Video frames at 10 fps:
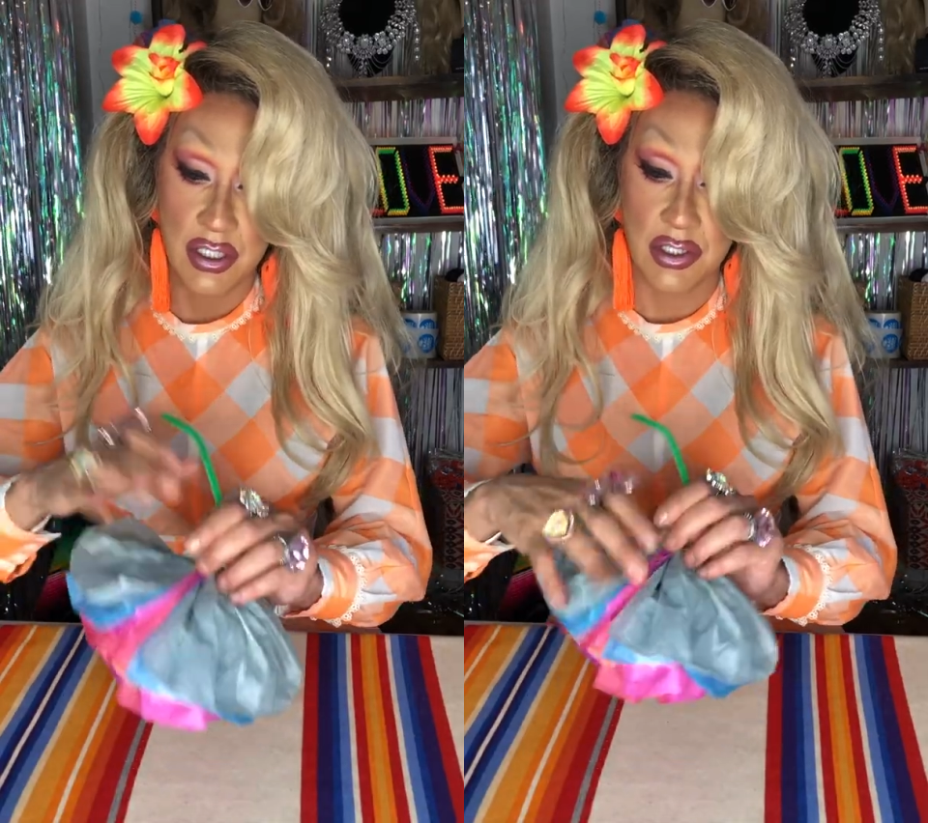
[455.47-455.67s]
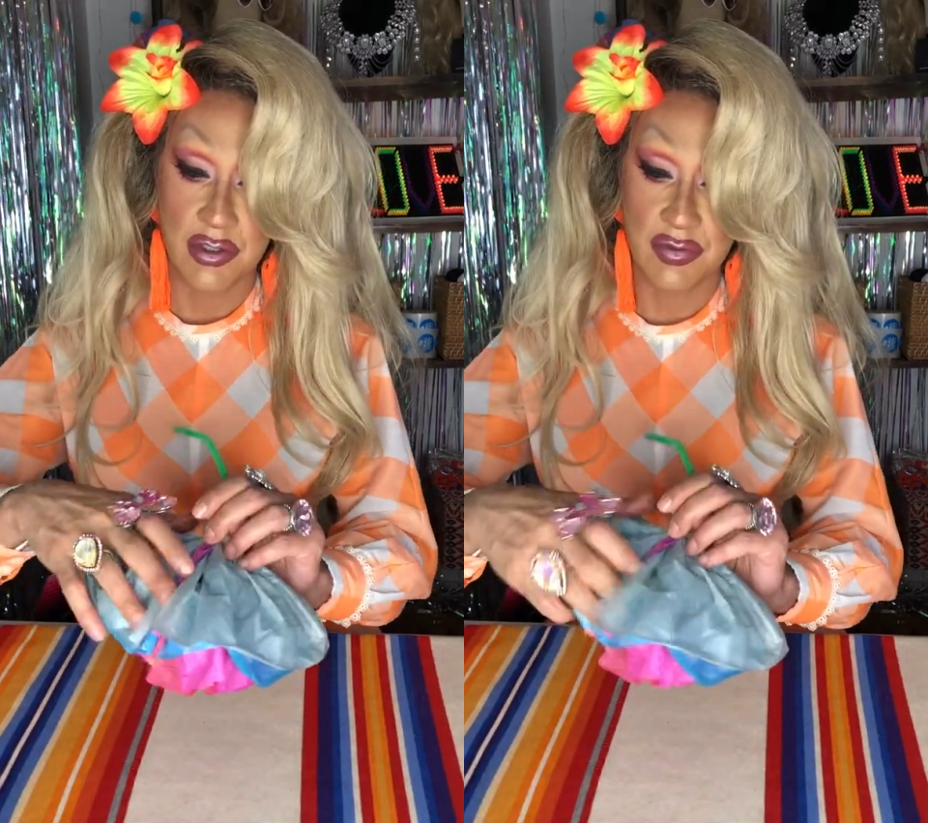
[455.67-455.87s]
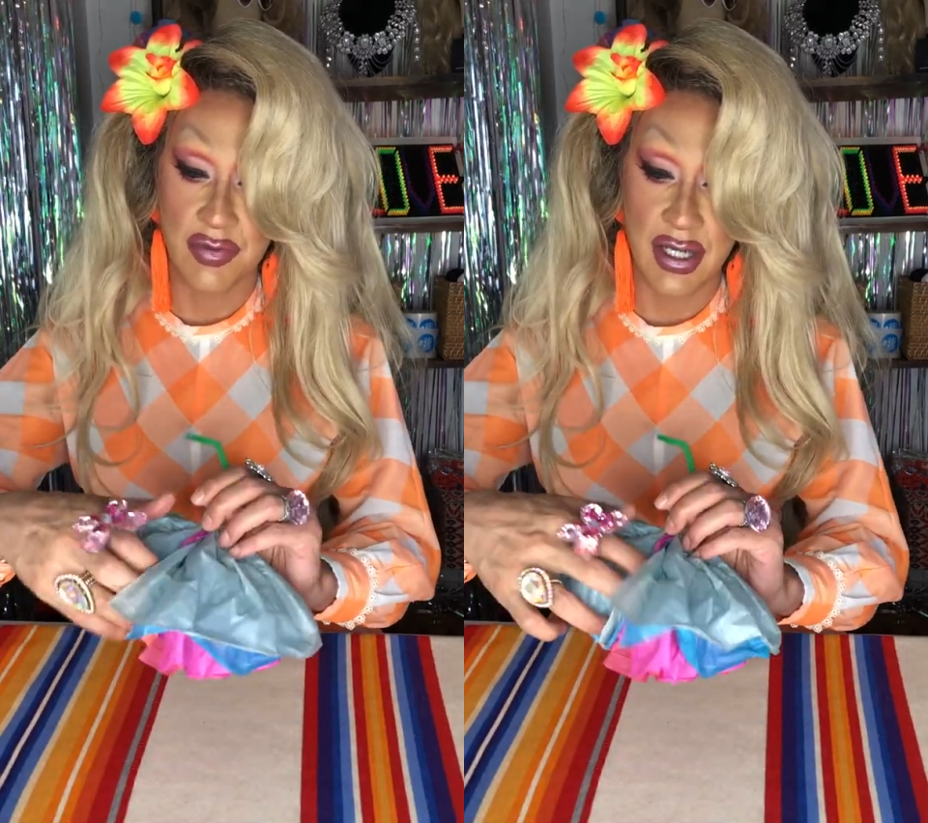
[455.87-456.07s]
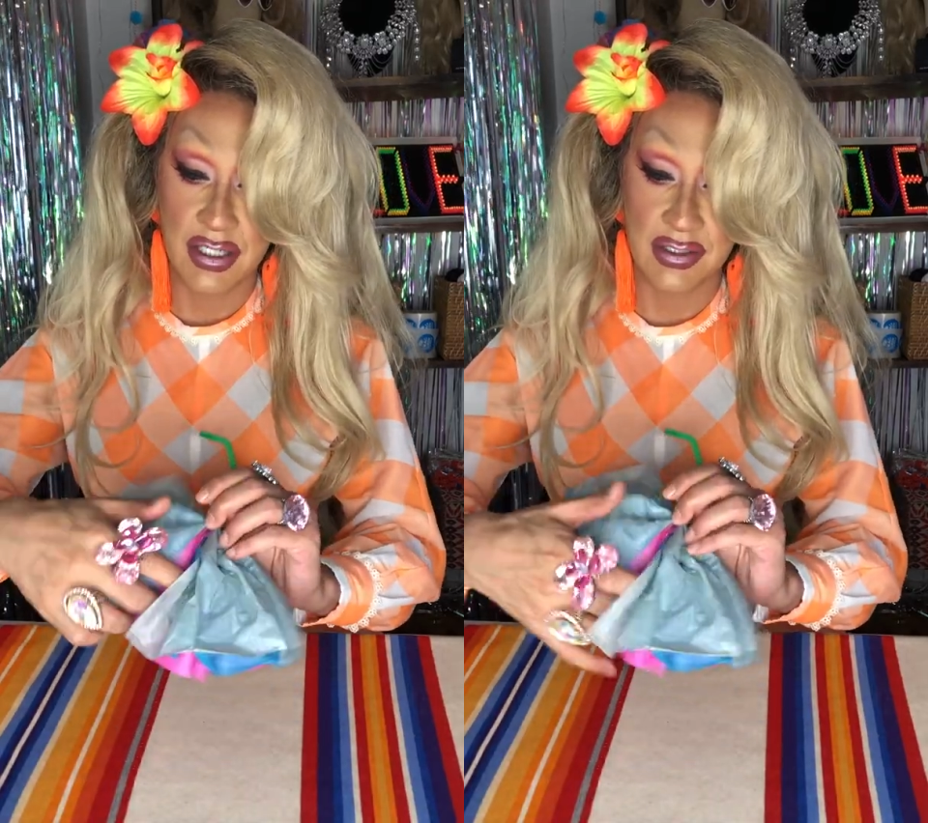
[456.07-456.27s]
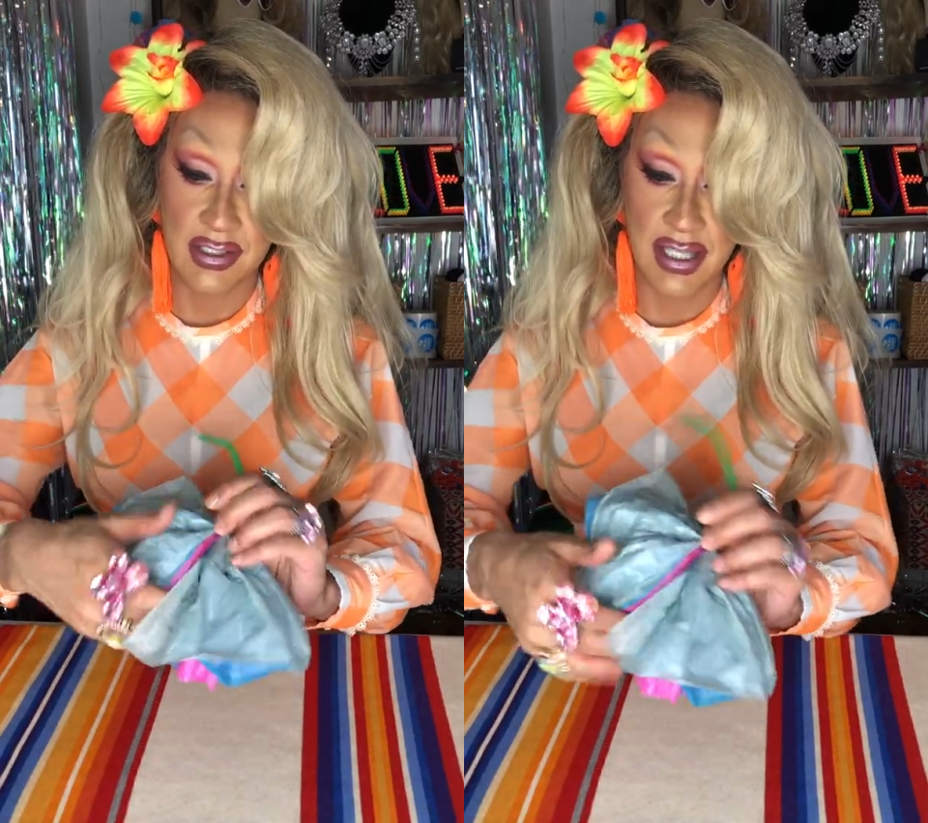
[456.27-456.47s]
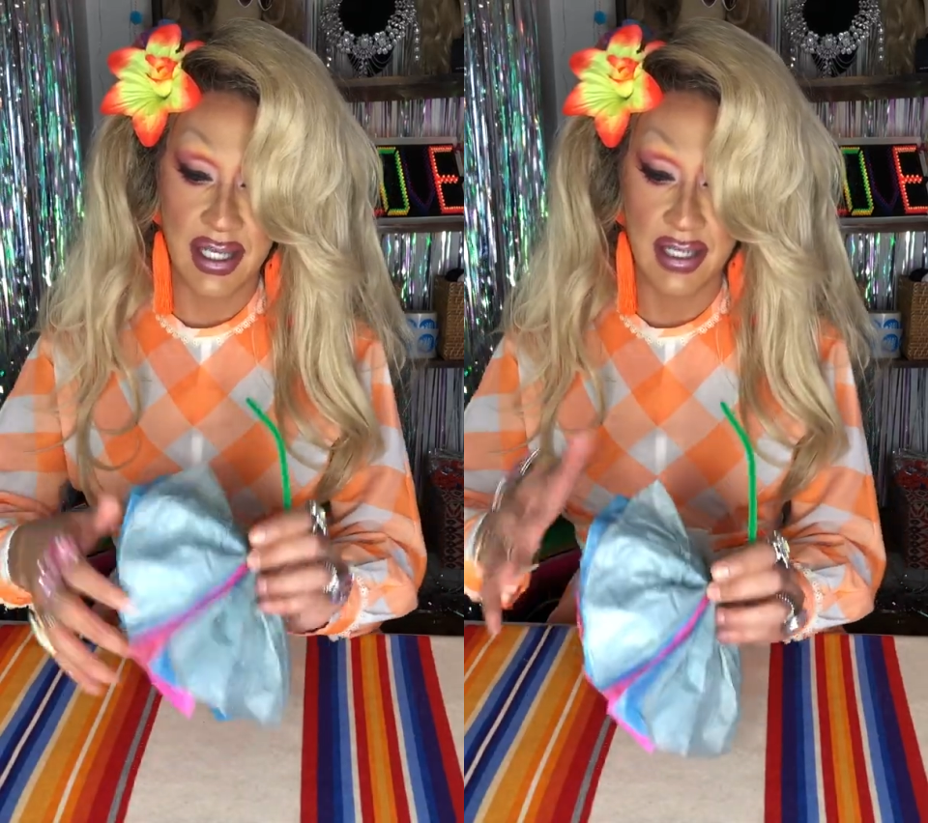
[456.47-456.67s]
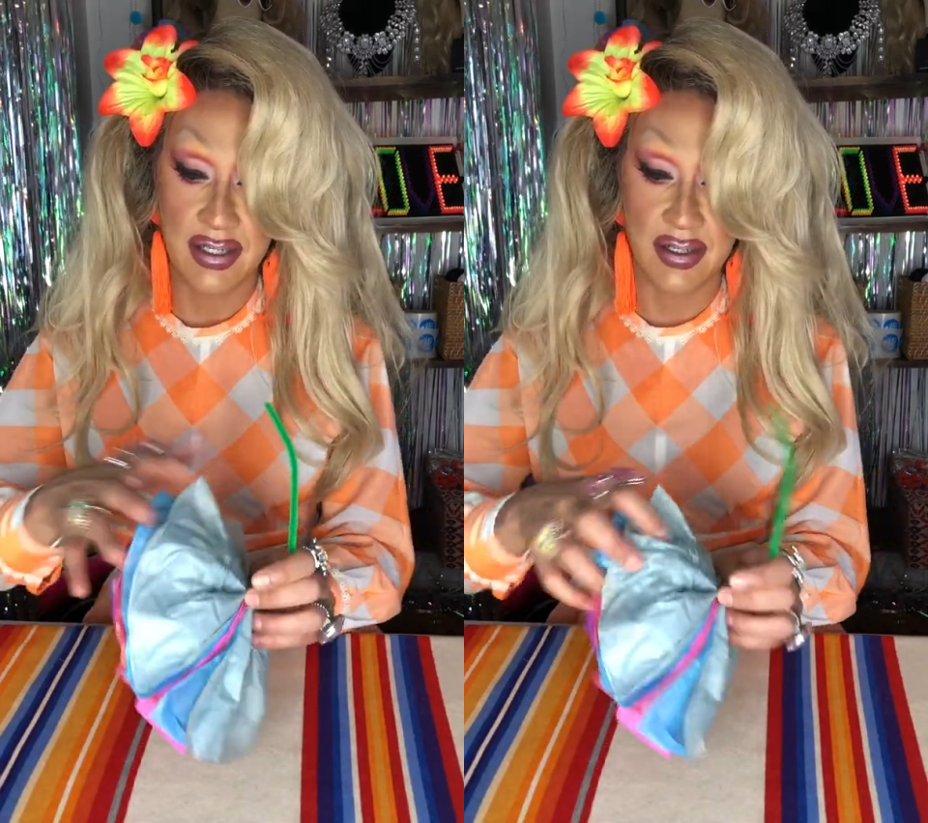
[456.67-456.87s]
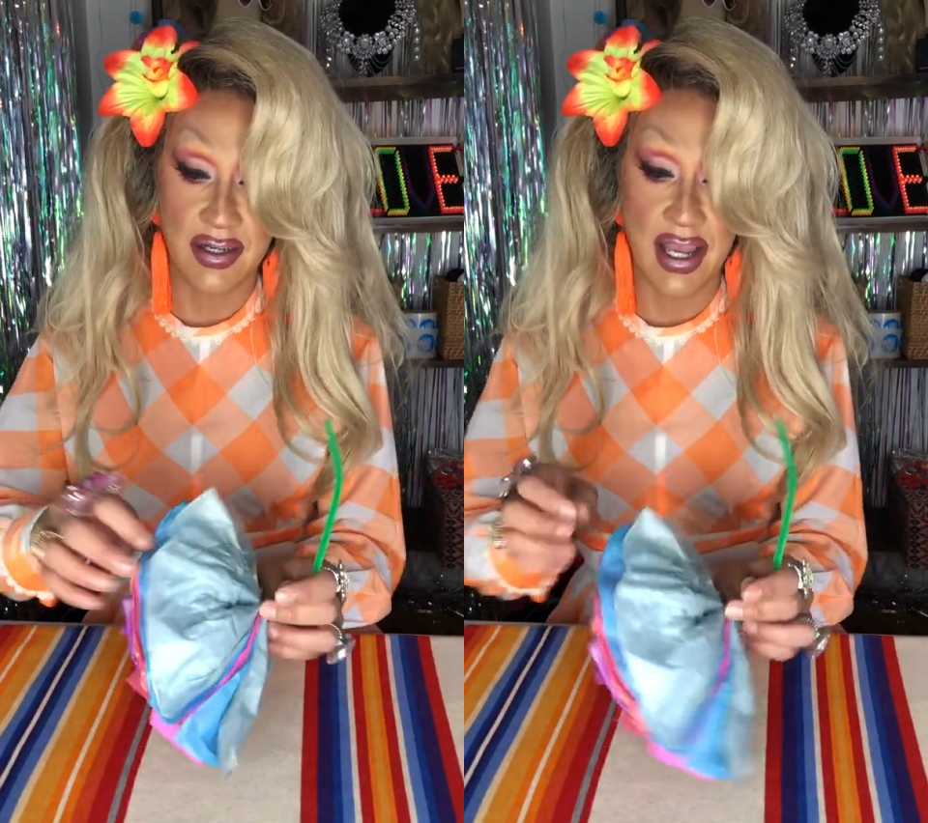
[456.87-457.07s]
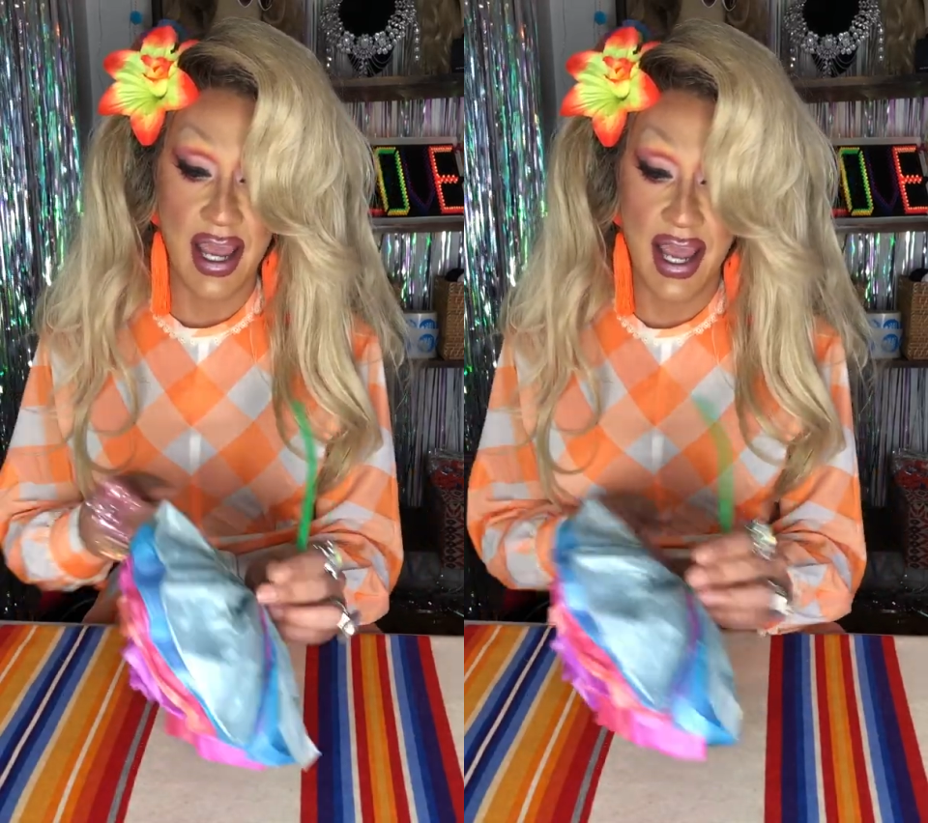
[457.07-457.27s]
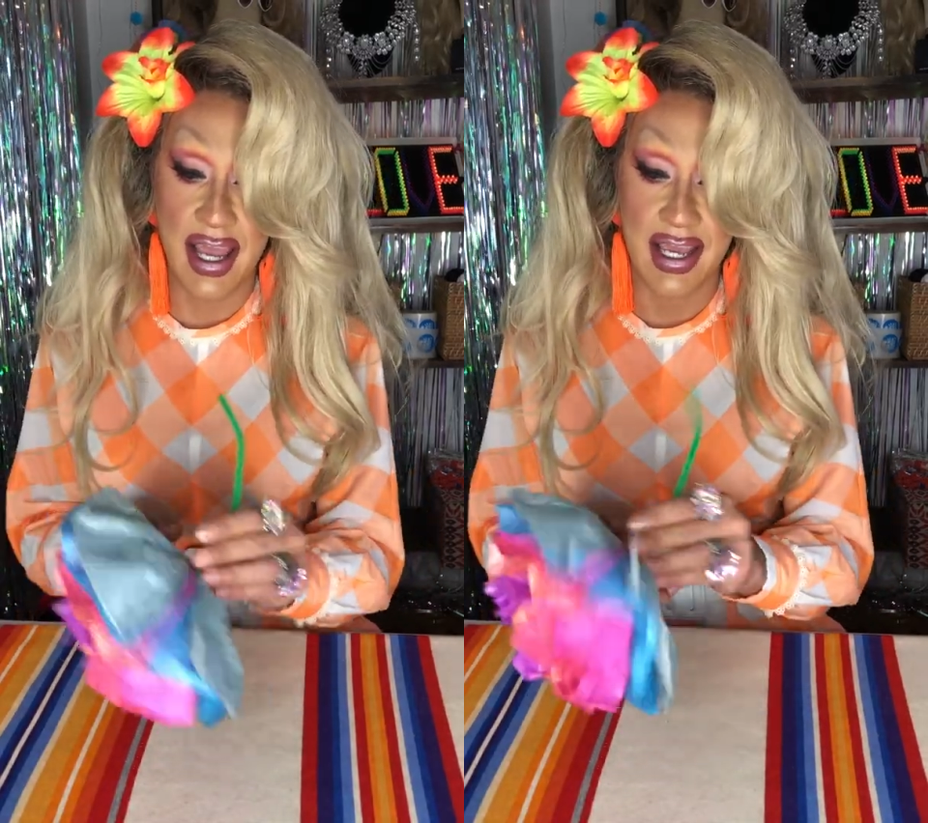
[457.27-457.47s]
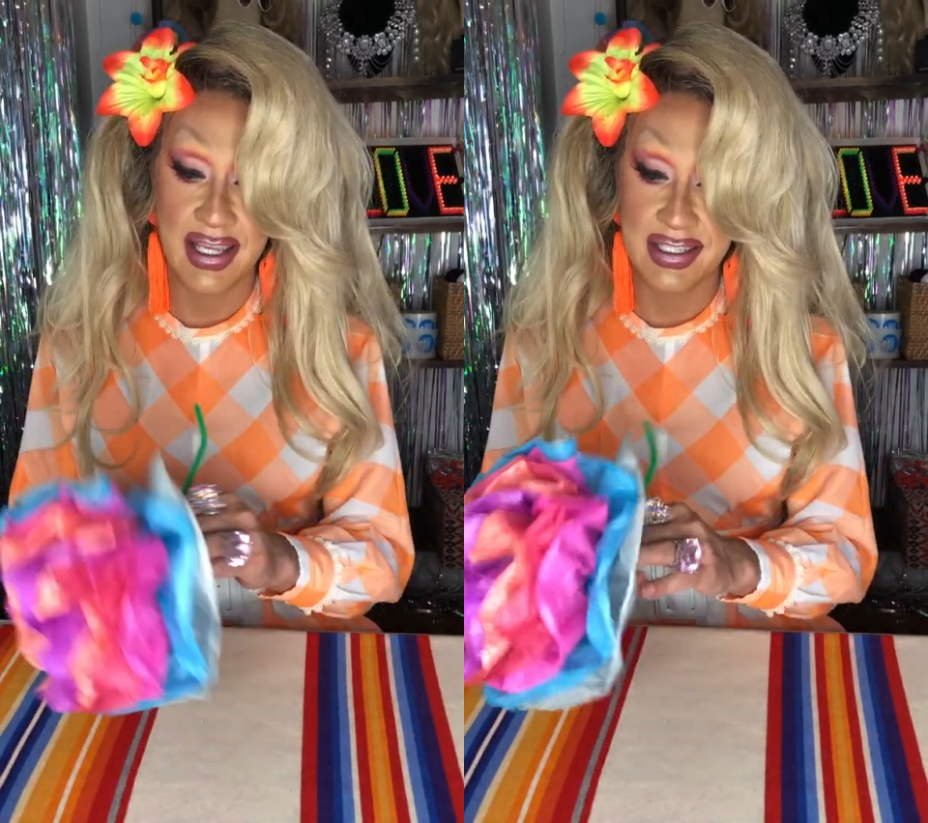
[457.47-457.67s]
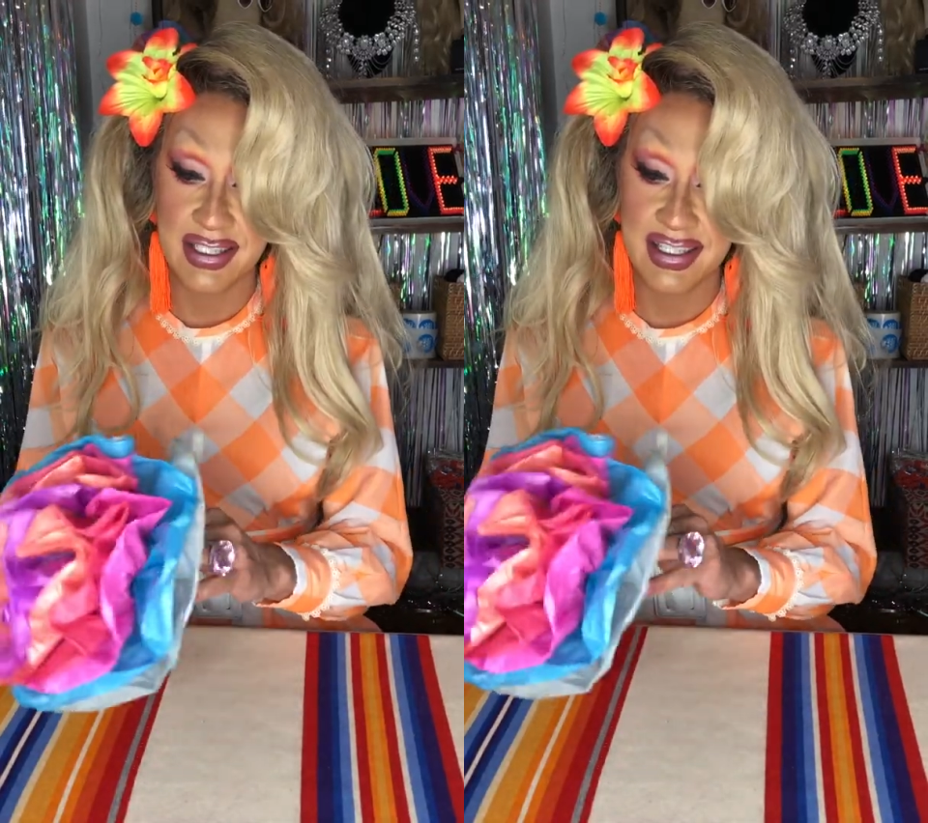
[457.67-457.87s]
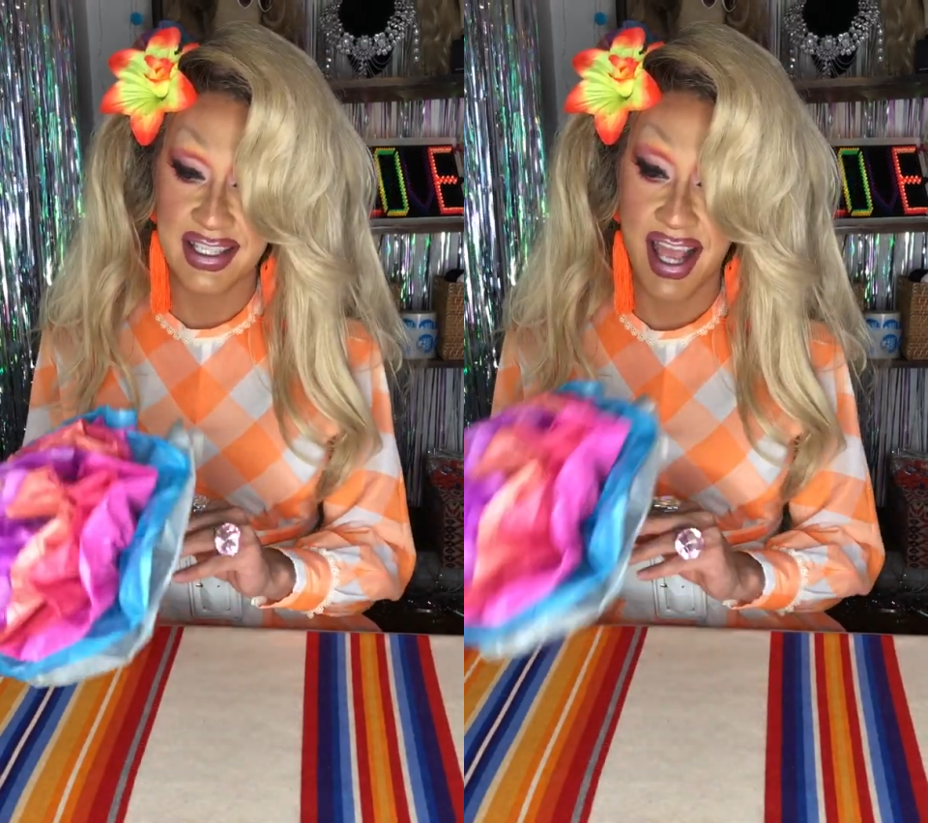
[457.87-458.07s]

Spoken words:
your final layer, and